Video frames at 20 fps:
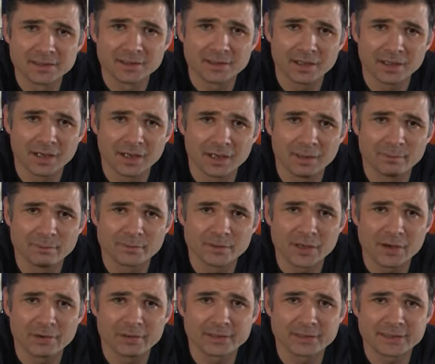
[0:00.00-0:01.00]

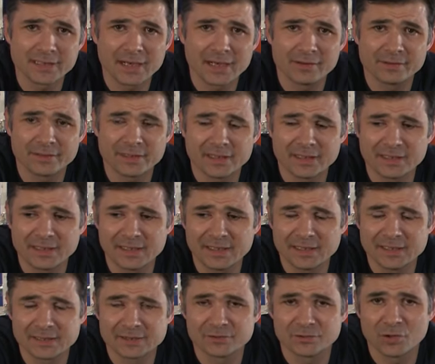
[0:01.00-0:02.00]
going down. It
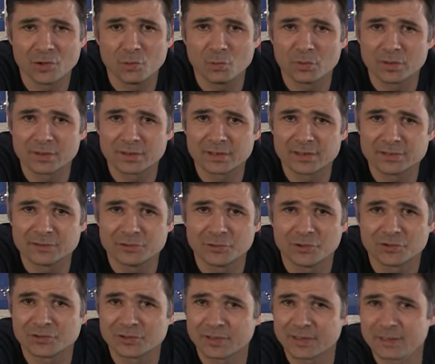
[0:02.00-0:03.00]
is not one that is
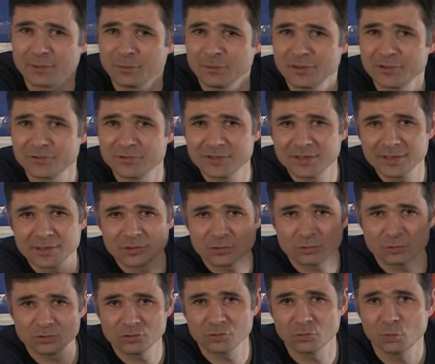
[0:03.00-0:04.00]
not something where you see this
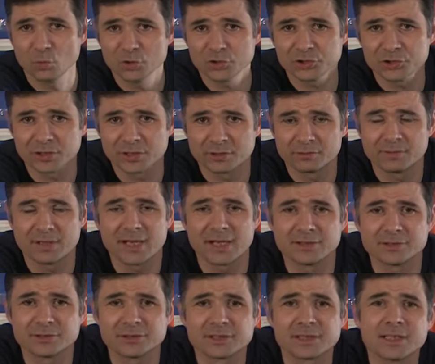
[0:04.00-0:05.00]
sort of whooshing
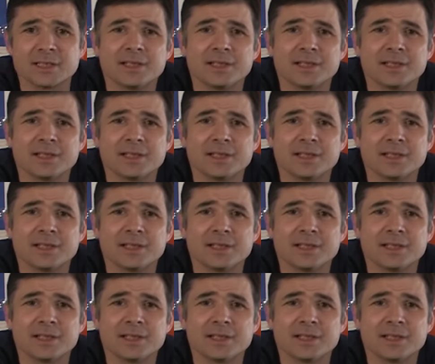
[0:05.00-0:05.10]
around.